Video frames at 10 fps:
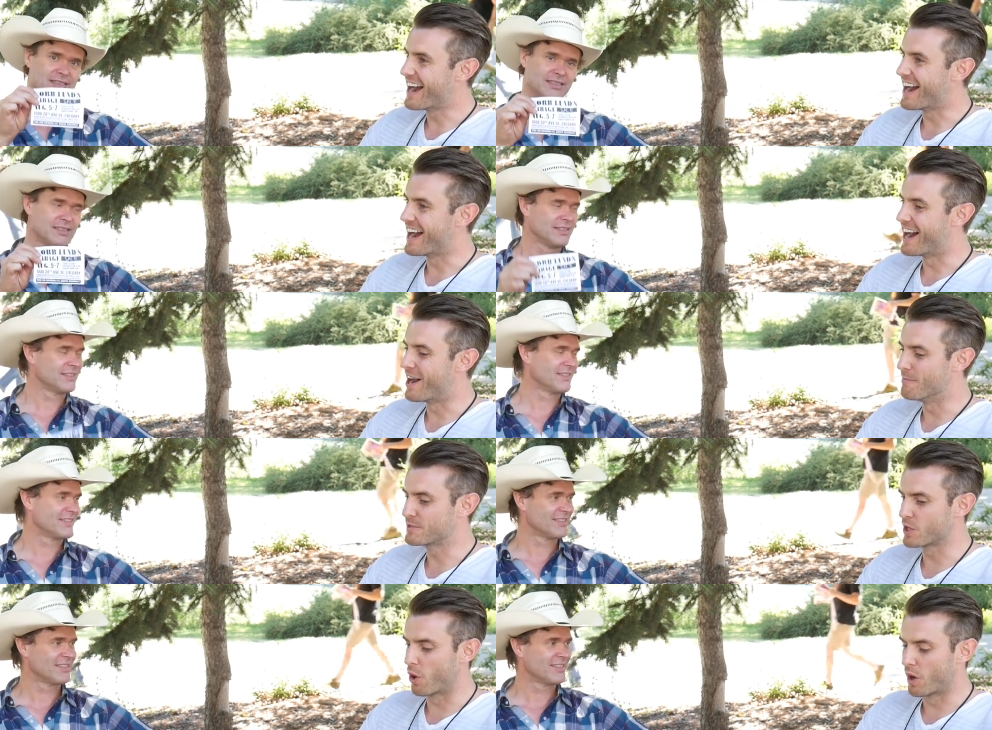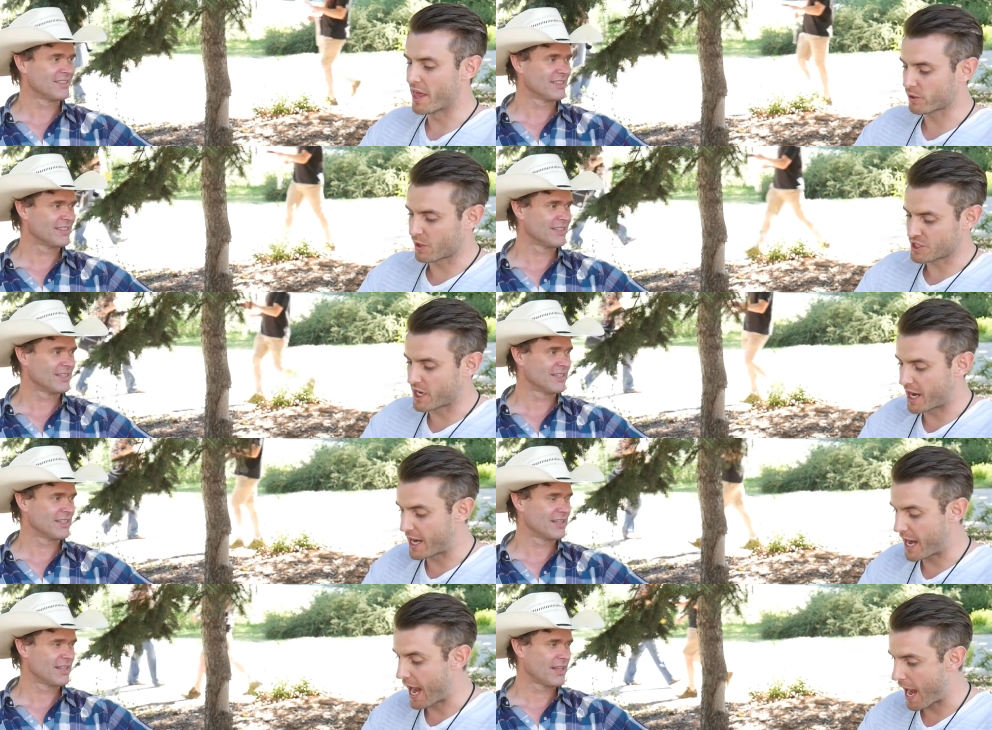Speaker 1: um. So another question
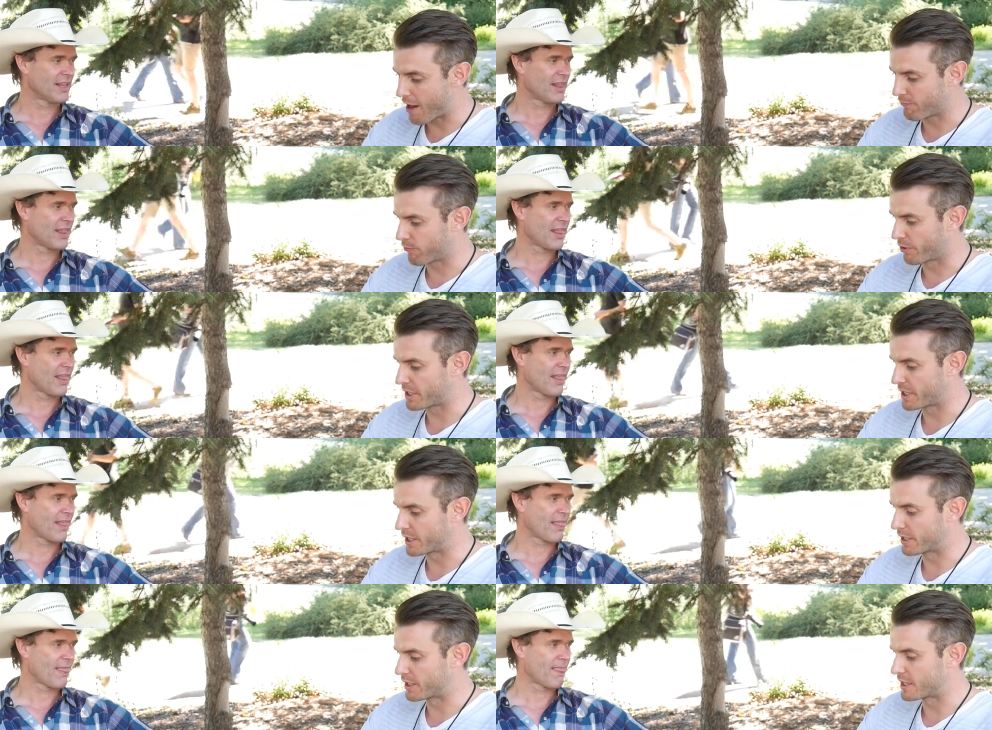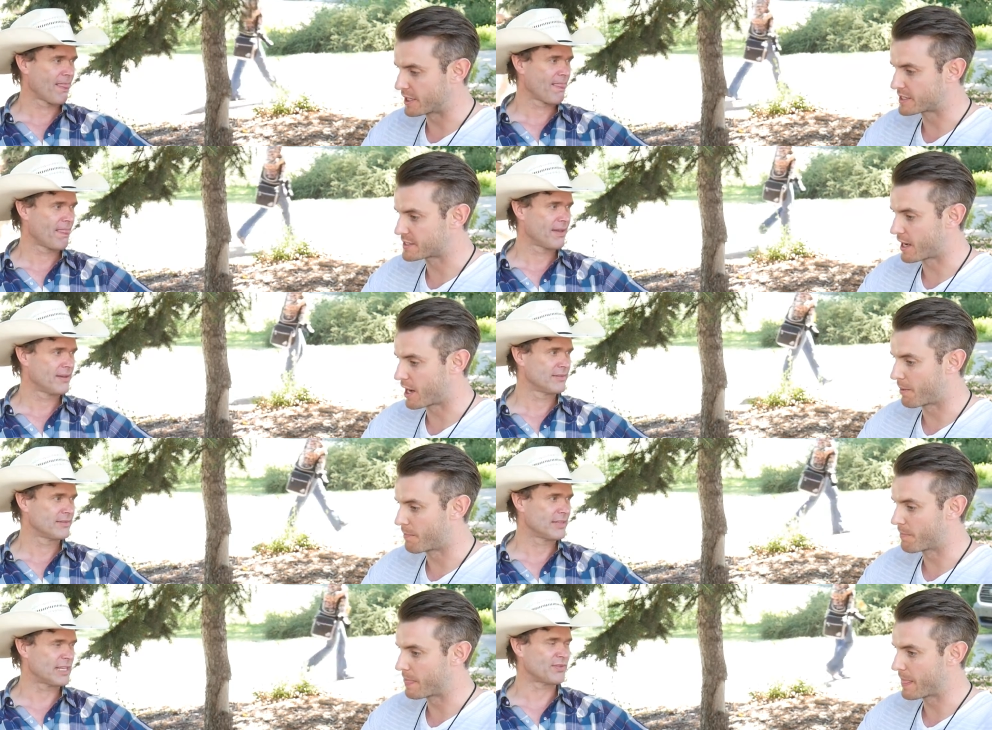I have for you here is.
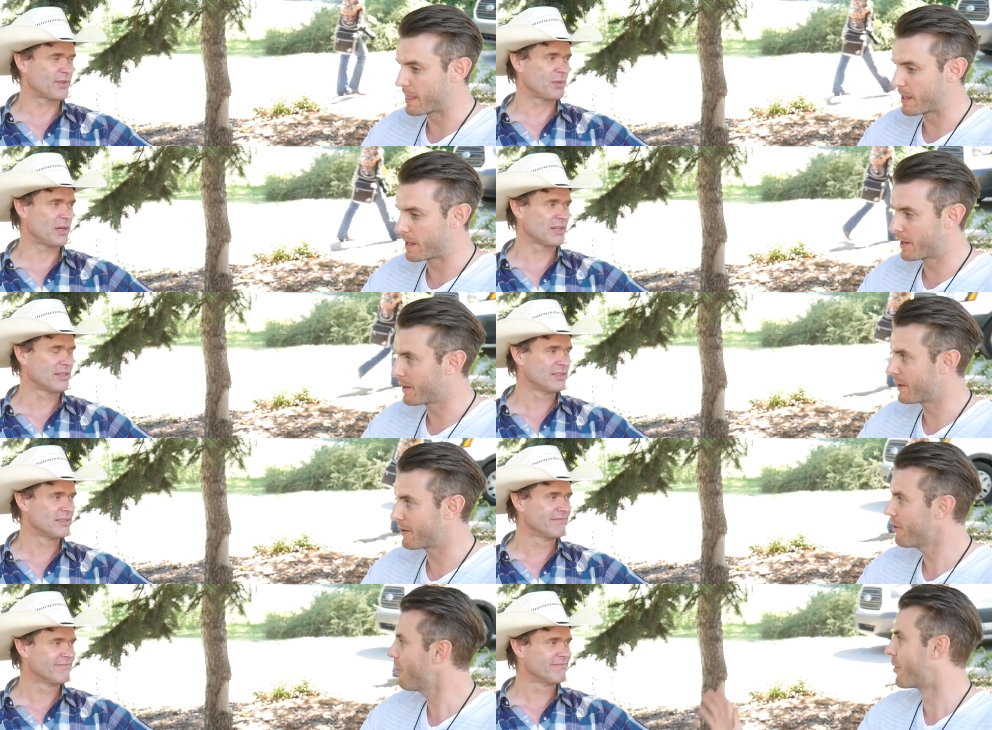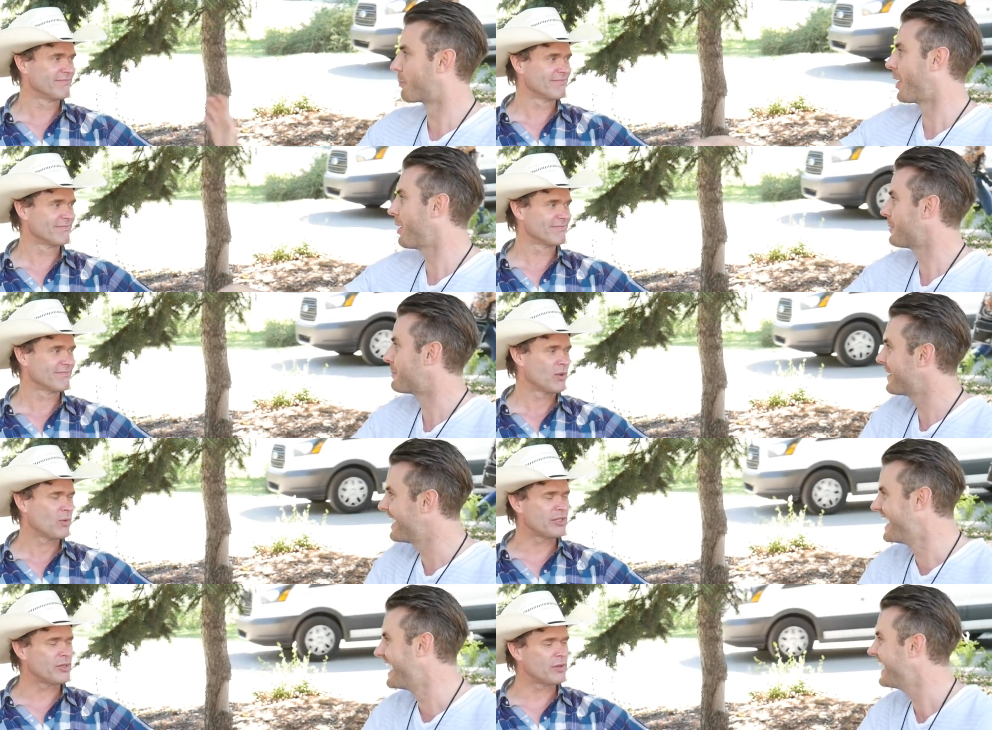Um, Thanks for
Speaker 2: the plug. Oh,
Speaker 1: no problem.
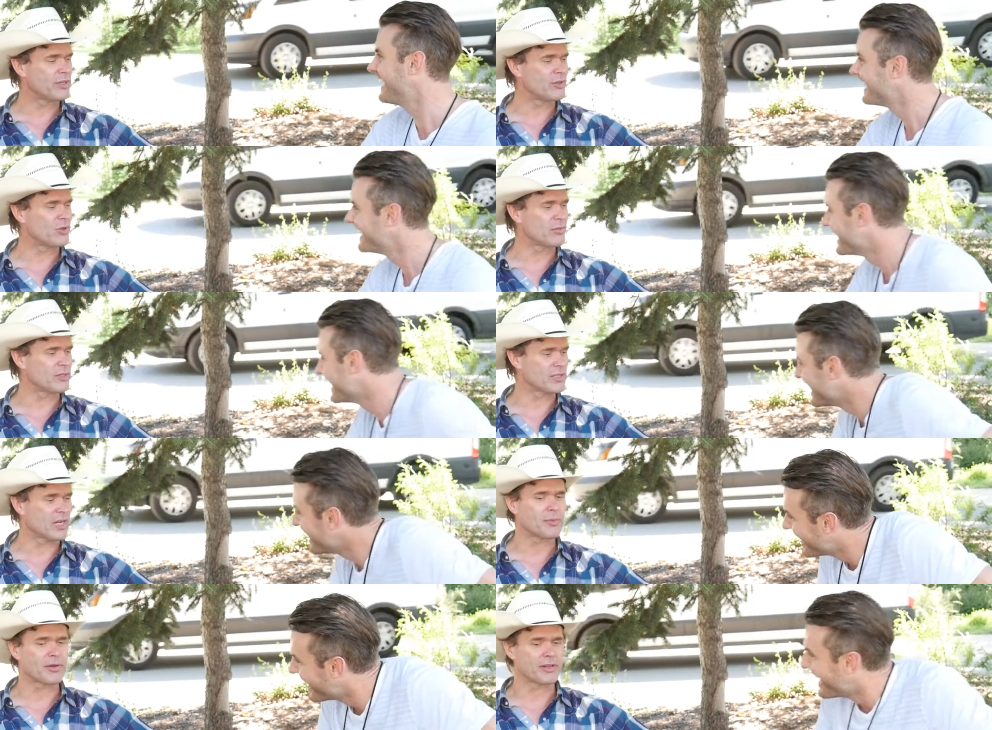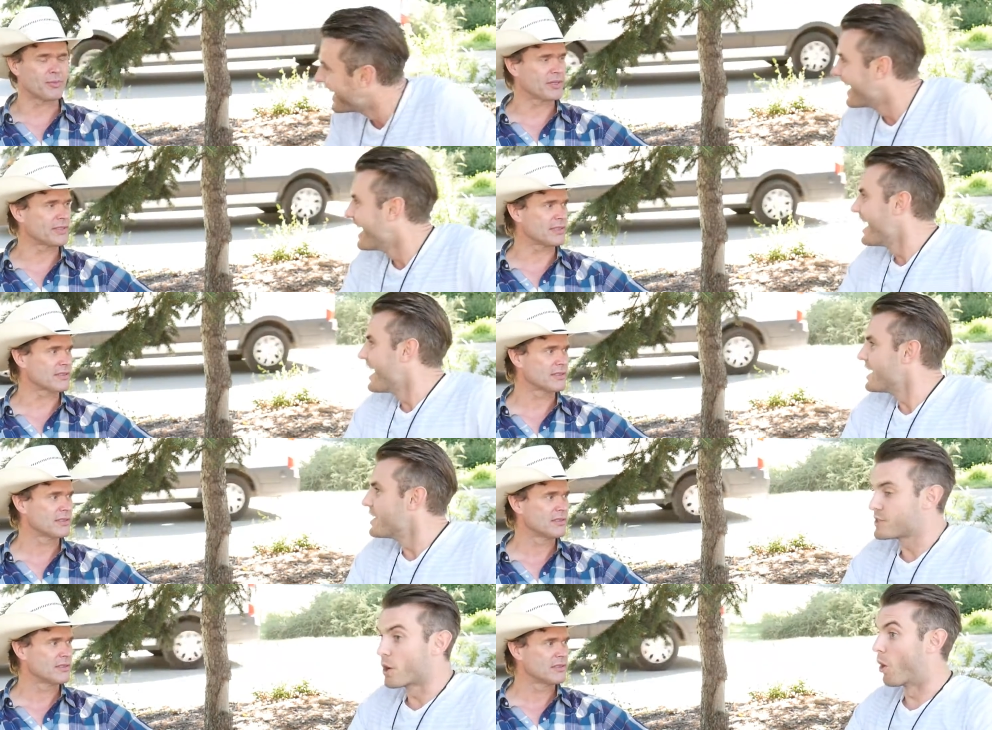
Speaker 2: What do you What do you normally talk about on the podcast?
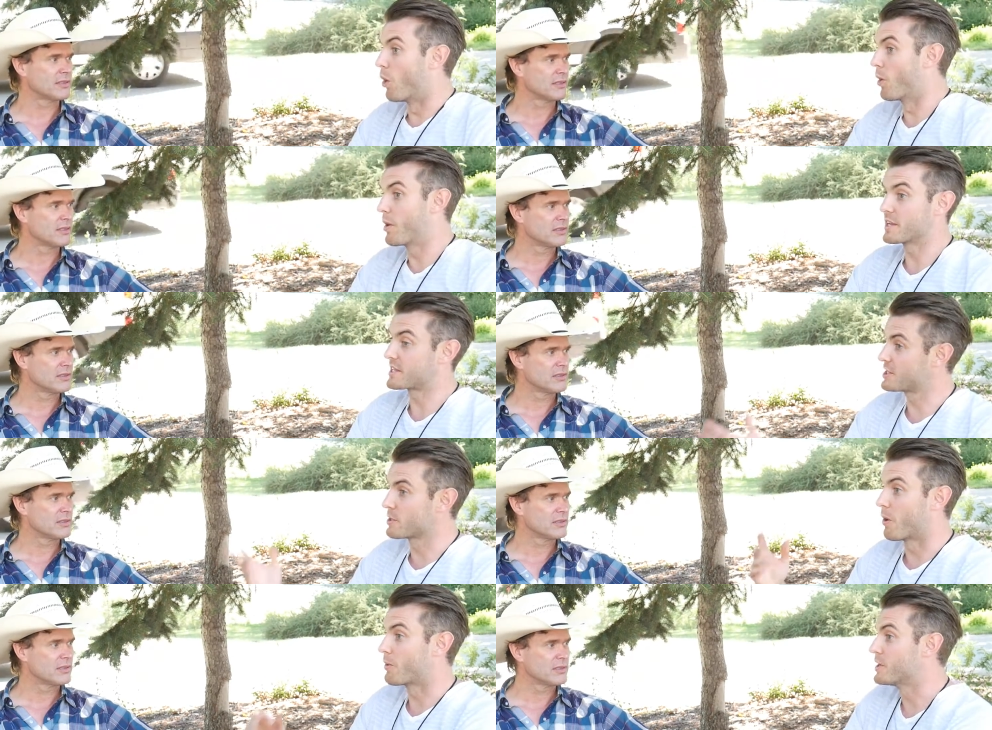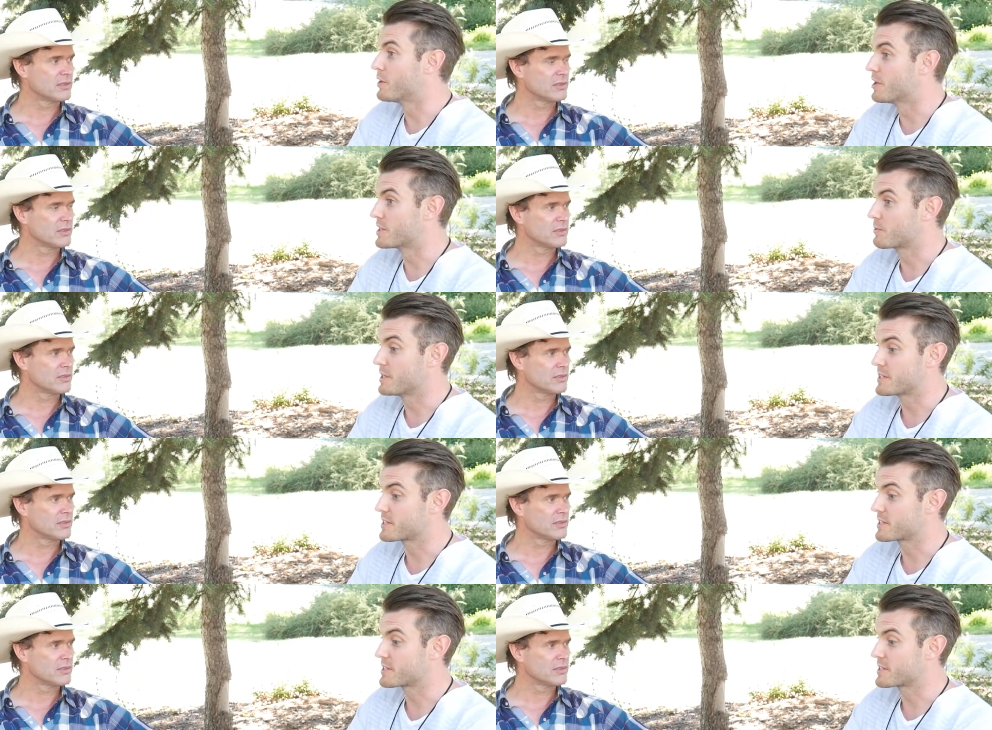
Speaker 1: So essentially, what we do is we